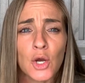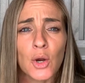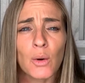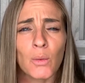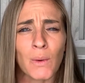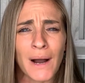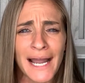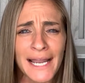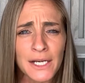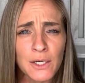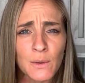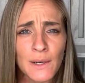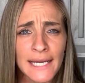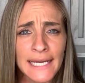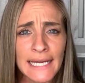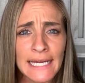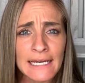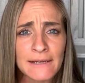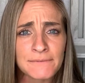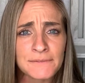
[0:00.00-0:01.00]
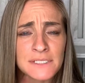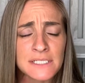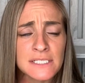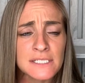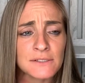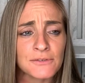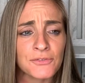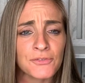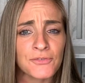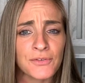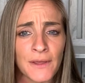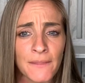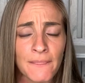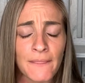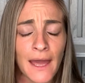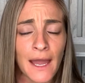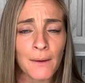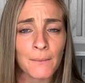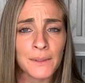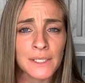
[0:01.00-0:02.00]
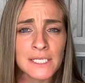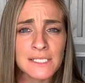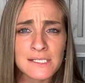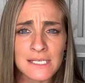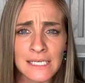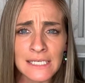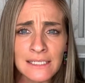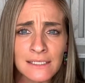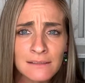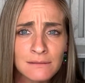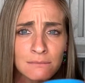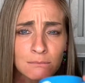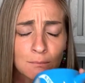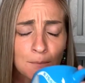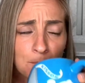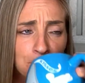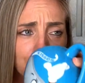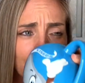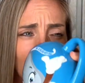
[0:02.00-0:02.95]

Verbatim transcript: Why do I have to defend that when it's in?